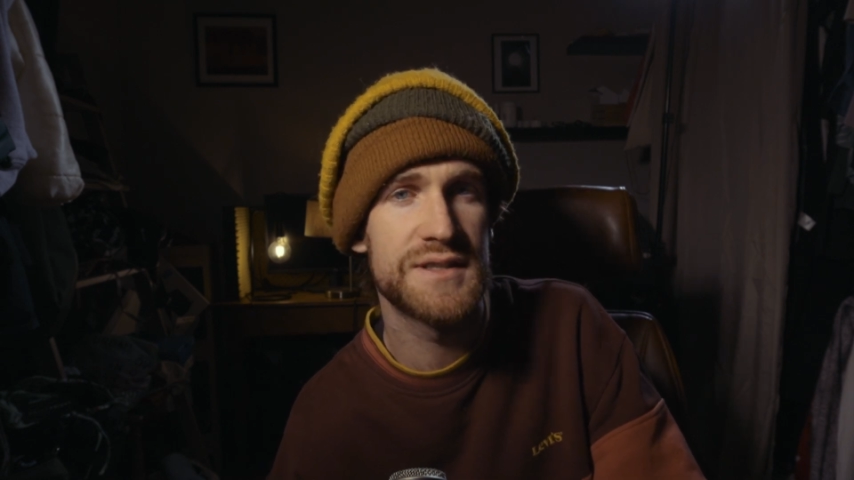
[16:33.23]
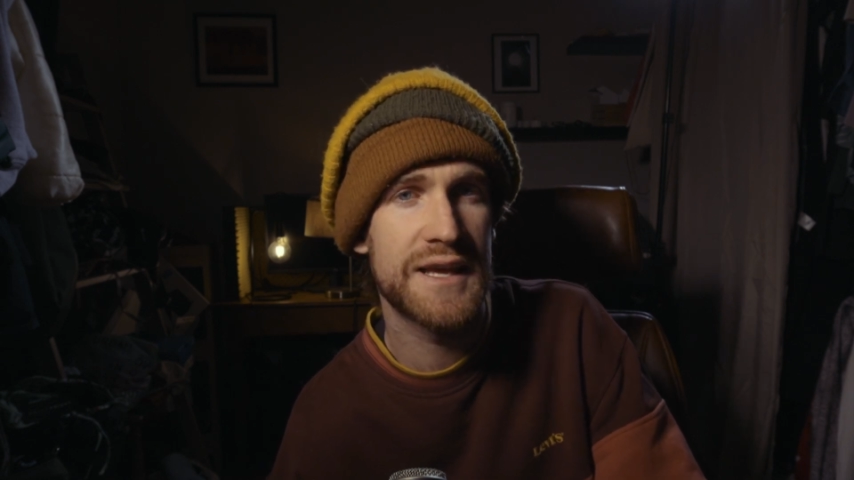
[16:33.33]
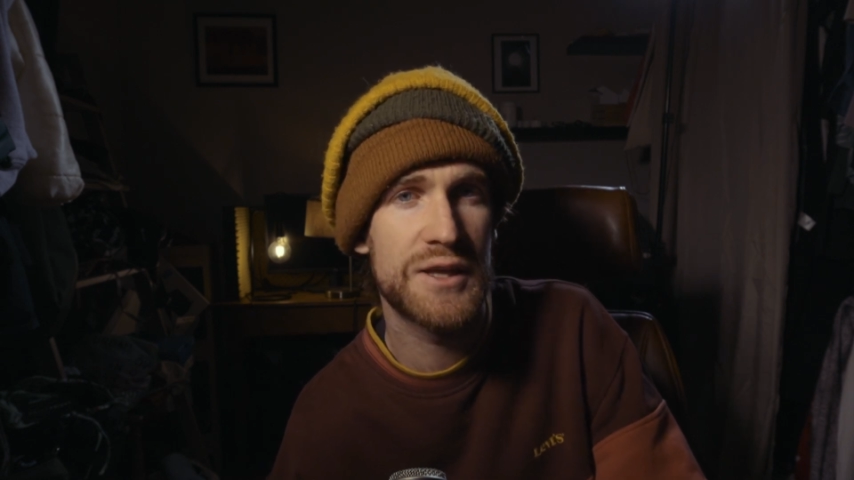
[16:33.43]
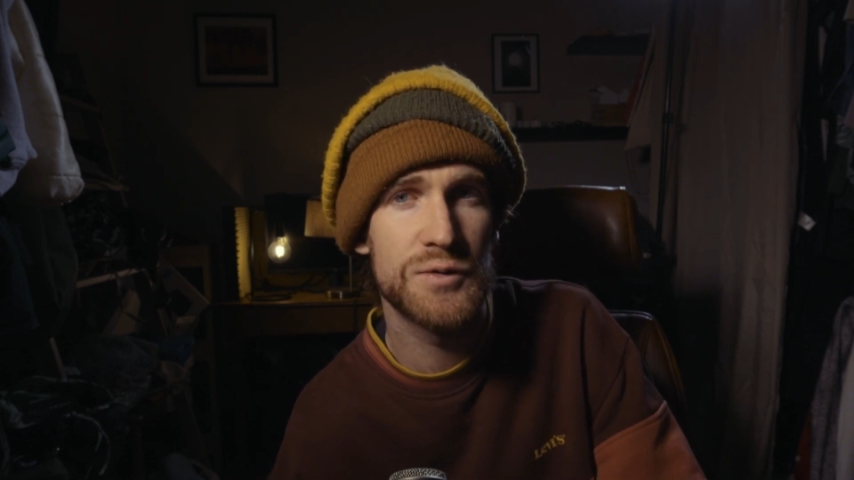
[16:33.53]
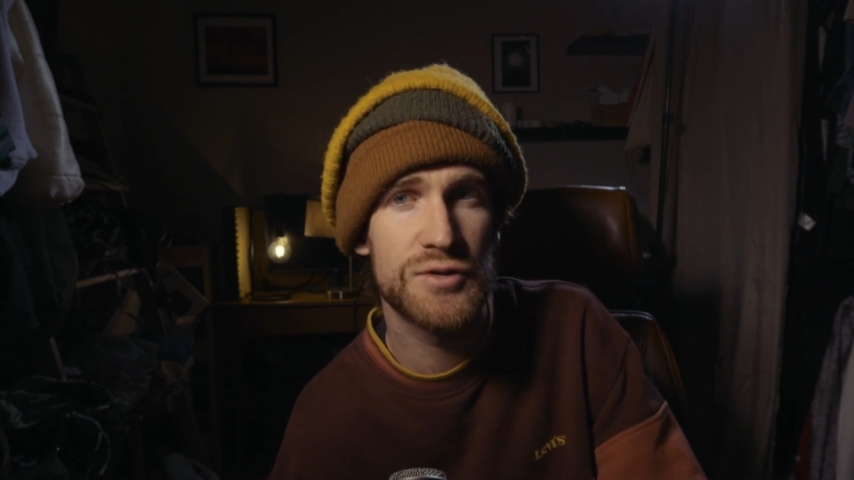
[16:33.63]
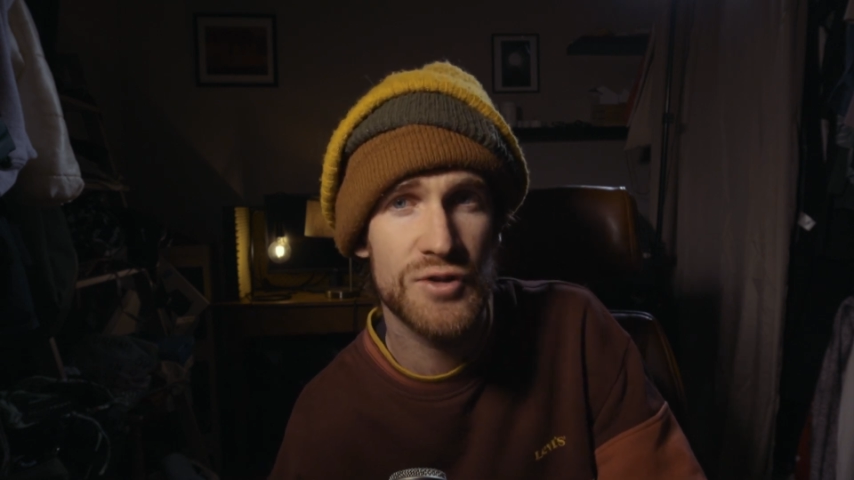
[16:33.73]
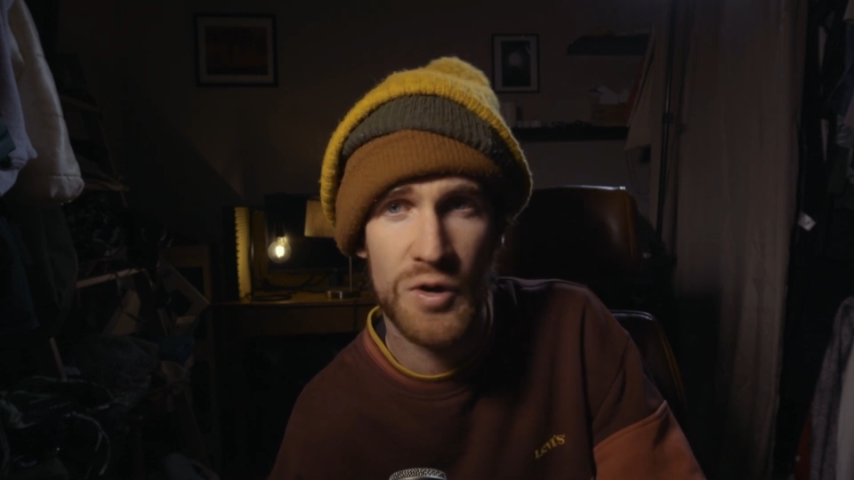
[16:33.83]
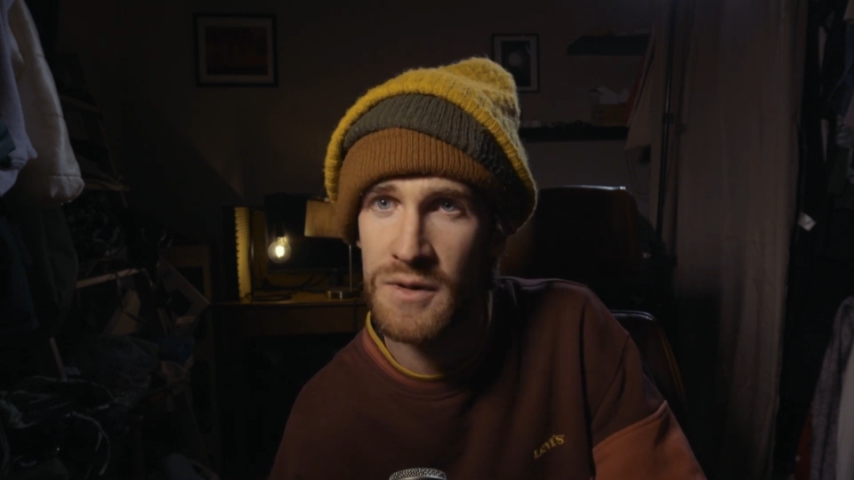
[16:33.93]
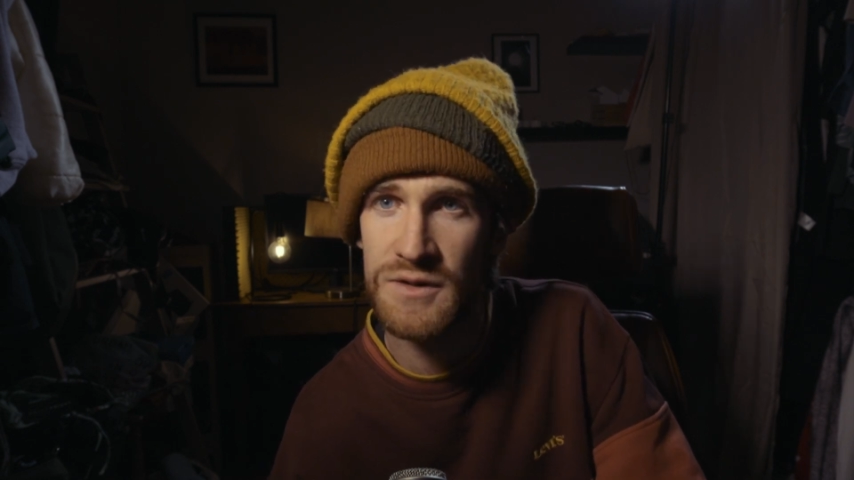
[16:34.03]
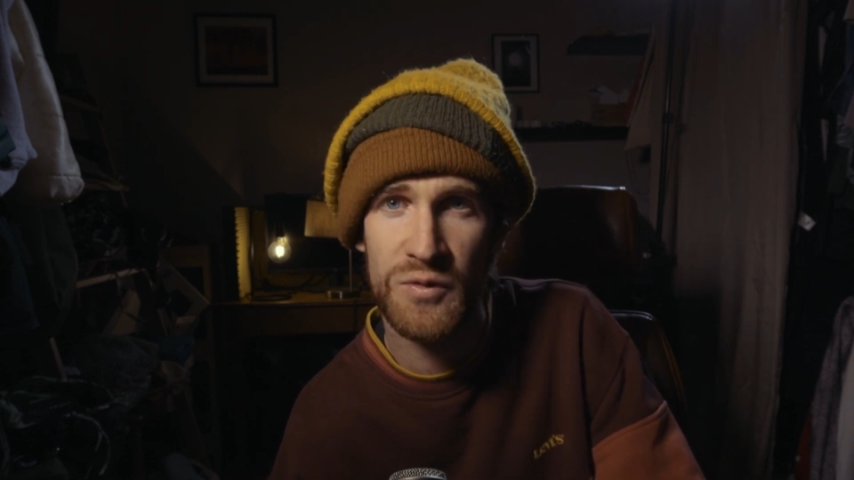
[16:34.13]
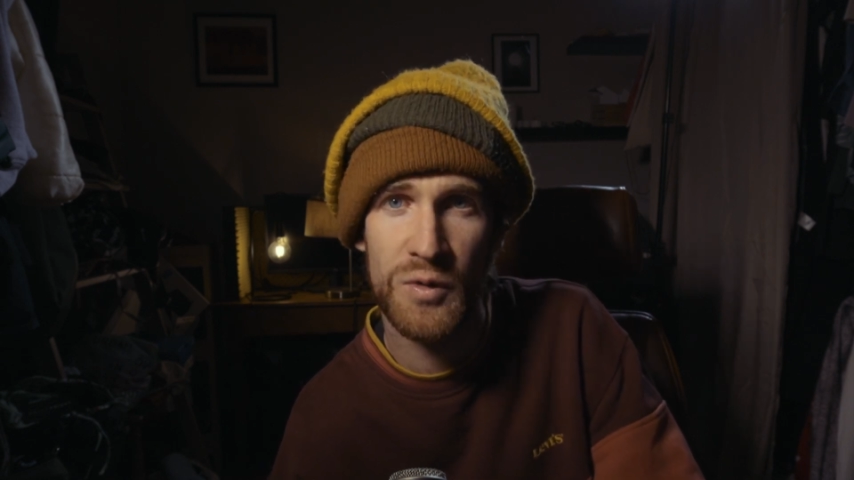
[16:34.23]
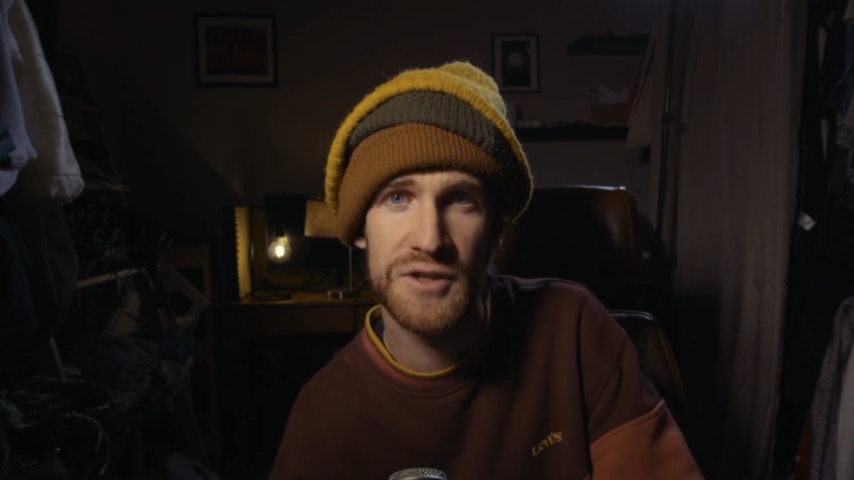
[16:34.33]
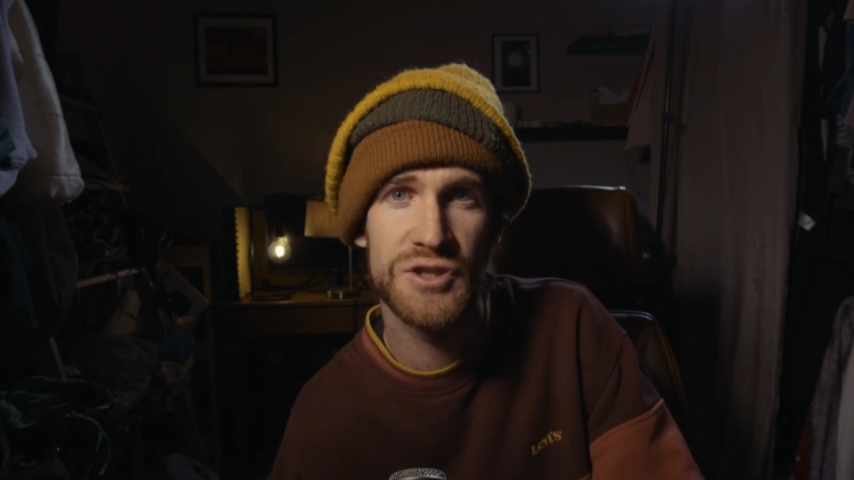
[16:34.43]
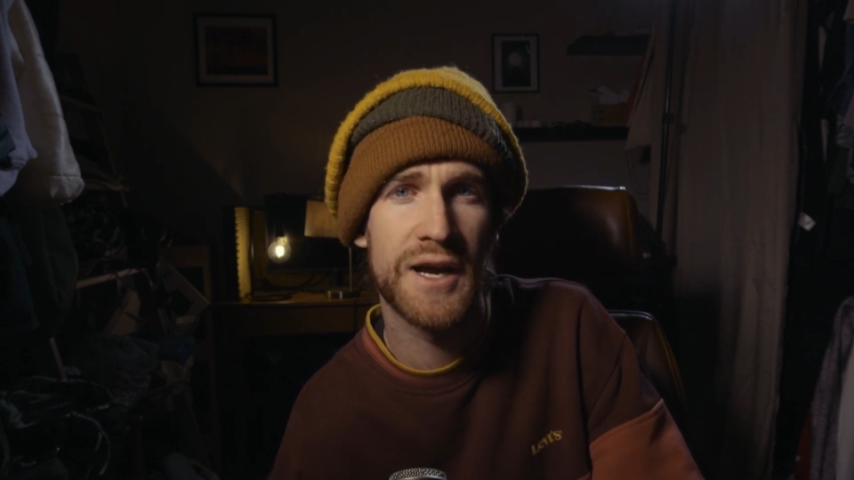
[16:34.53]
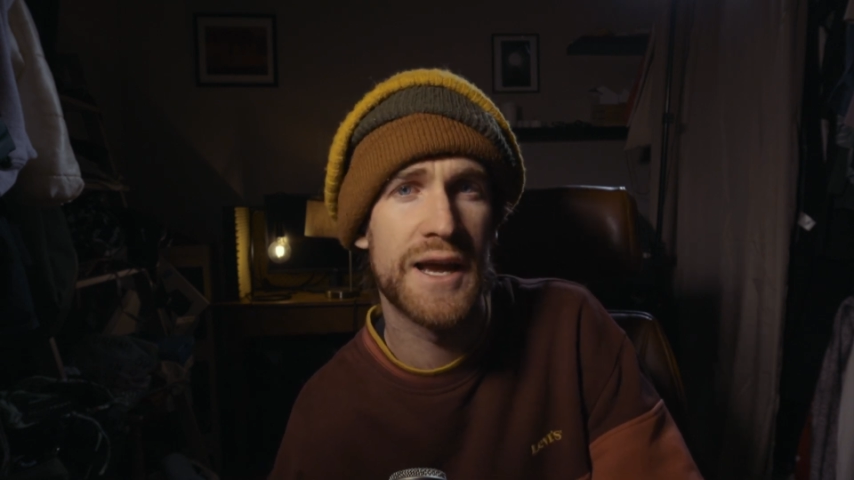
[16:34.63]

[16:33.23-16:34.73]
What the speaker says: Thank you so much for watching.